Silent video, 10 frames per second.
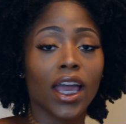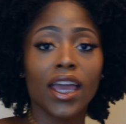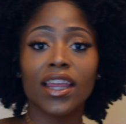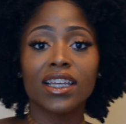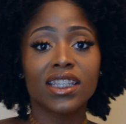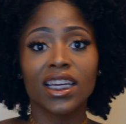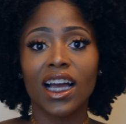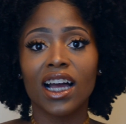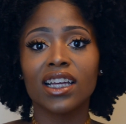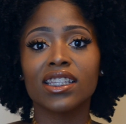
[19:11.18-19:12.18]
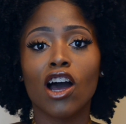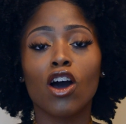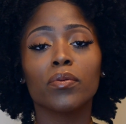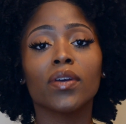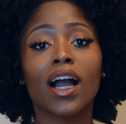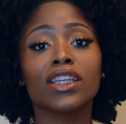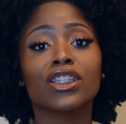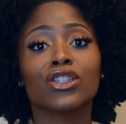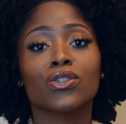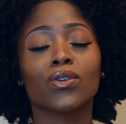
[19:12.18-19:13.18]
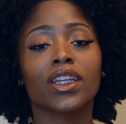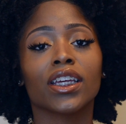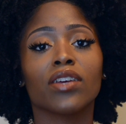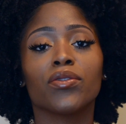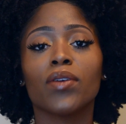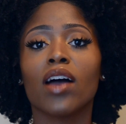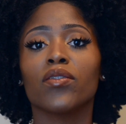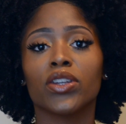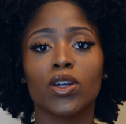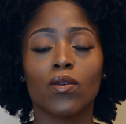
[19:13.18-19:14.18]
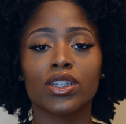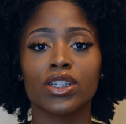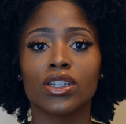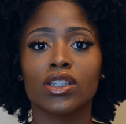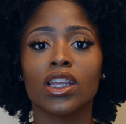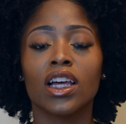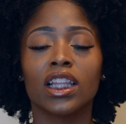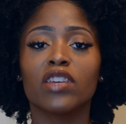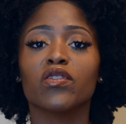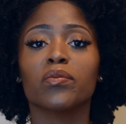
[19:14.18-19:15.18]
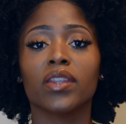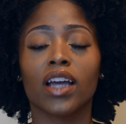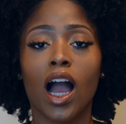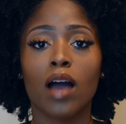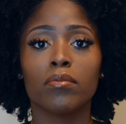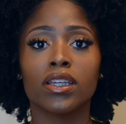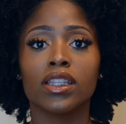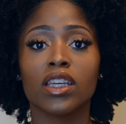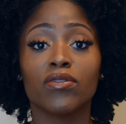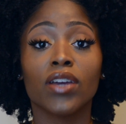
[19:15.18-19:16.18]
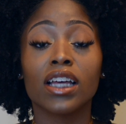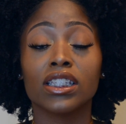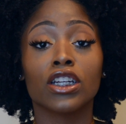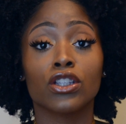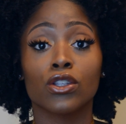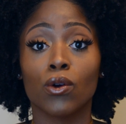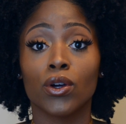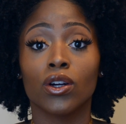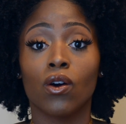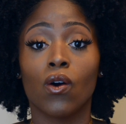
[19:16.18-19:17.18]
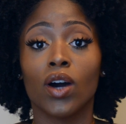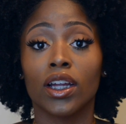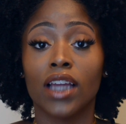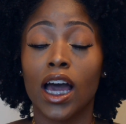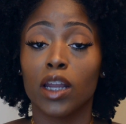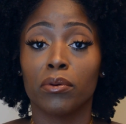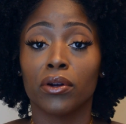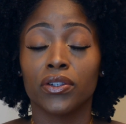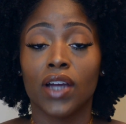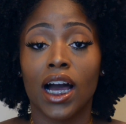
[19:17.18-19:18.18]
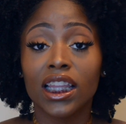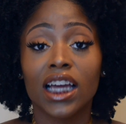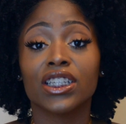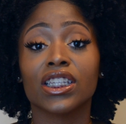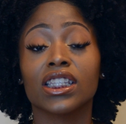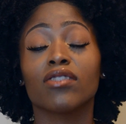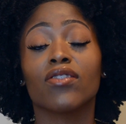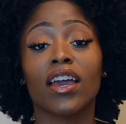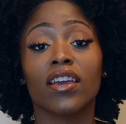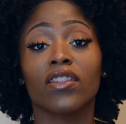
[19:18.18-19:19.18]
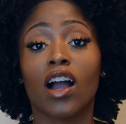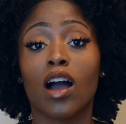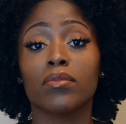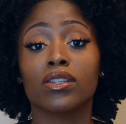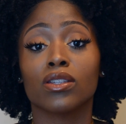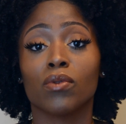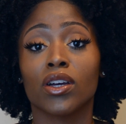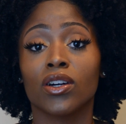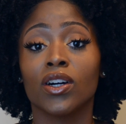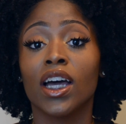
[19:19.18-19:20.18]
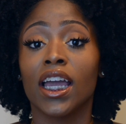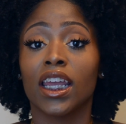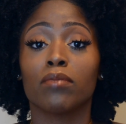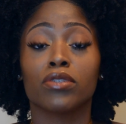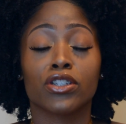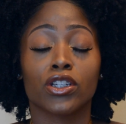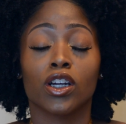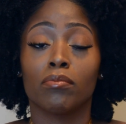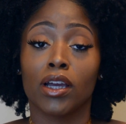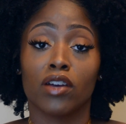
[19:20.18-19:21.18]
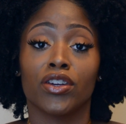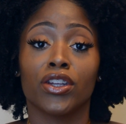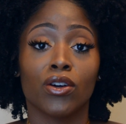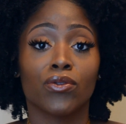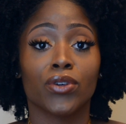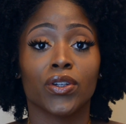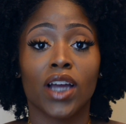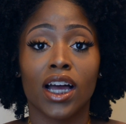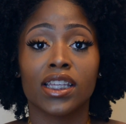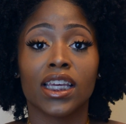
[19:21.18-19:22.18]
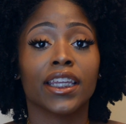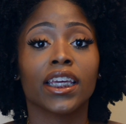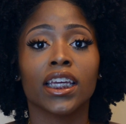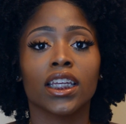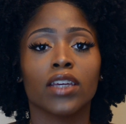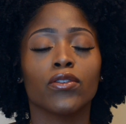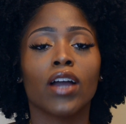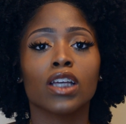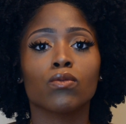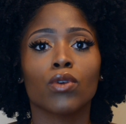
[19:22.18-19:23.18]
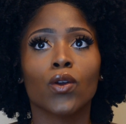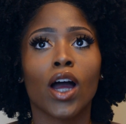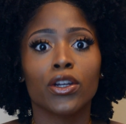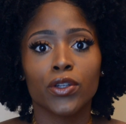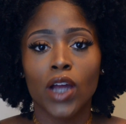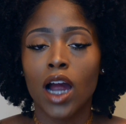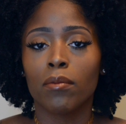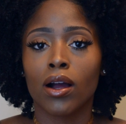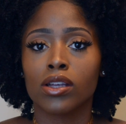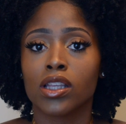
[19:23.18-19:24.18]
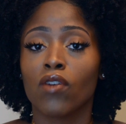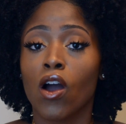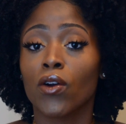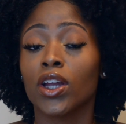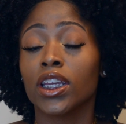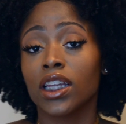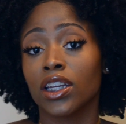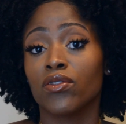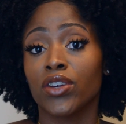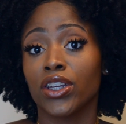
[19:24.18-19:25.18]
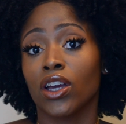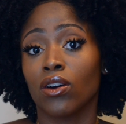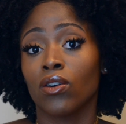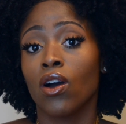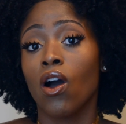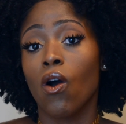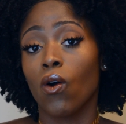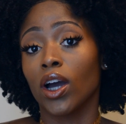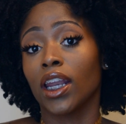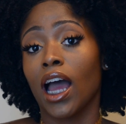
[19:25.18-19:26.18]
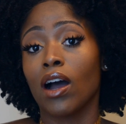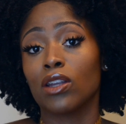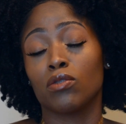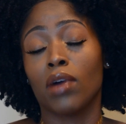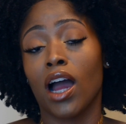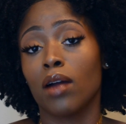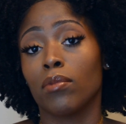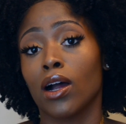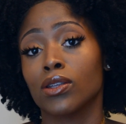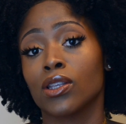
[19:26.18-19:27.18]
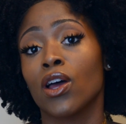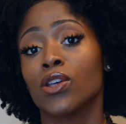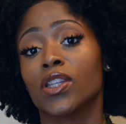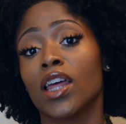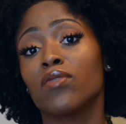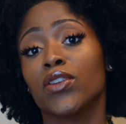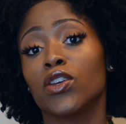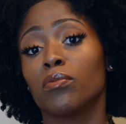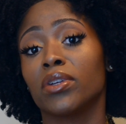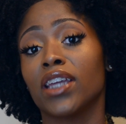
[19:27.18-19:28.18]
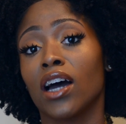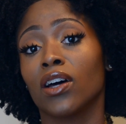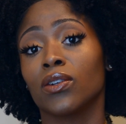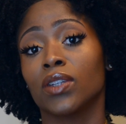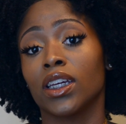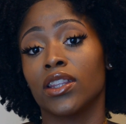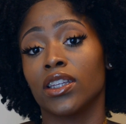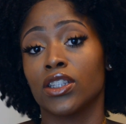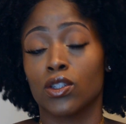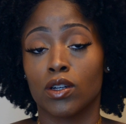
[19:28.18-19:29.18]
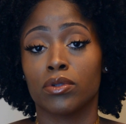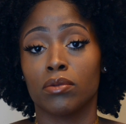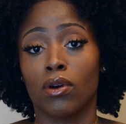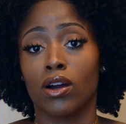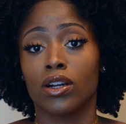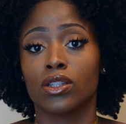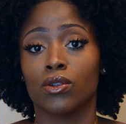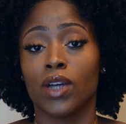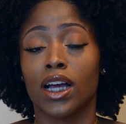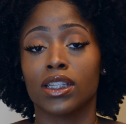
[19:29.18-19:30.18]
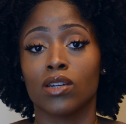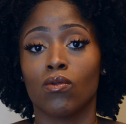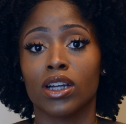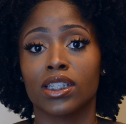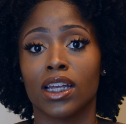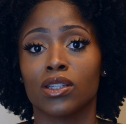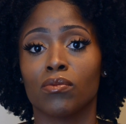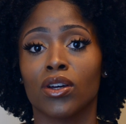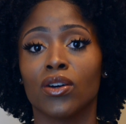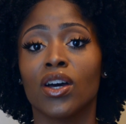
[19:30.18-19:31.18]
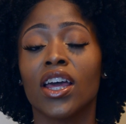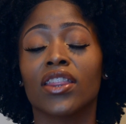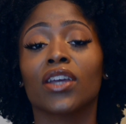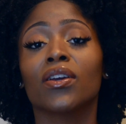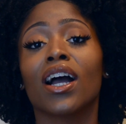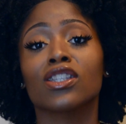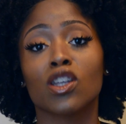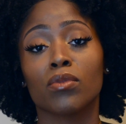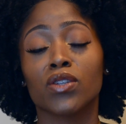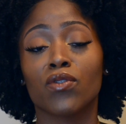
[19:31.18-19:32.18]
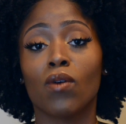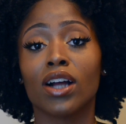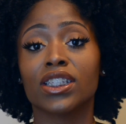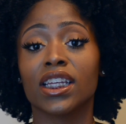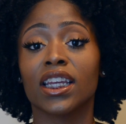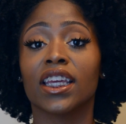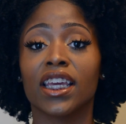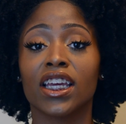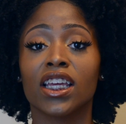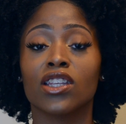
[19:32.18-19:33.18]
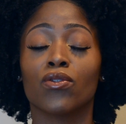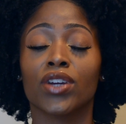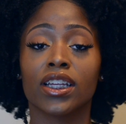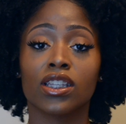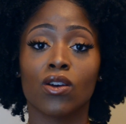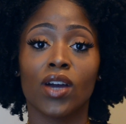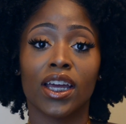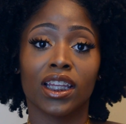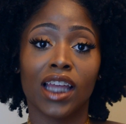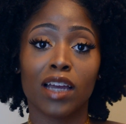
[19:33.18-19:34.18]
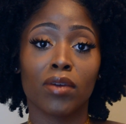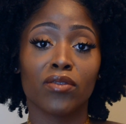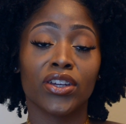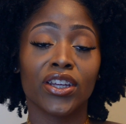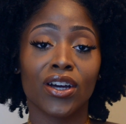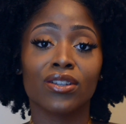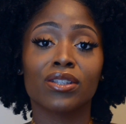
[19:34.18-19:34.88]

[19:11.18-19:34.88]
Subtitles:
And that's it guys. I hope you guys enjoyed it. If you have any questions, leave them in the comments. If you guys need a tutorial on how to put on your eyelashes, leave that in the comments as well, and I'll be sure to make a video for you guys. And again, if you guys want to know how to do your eyebrows, I've already done a video on how I do my eyebrows, so that video will be down in the description bar so you guys can watch that as well. Thank you guys so much for watching, and again, don't forget to go ahead and like my video,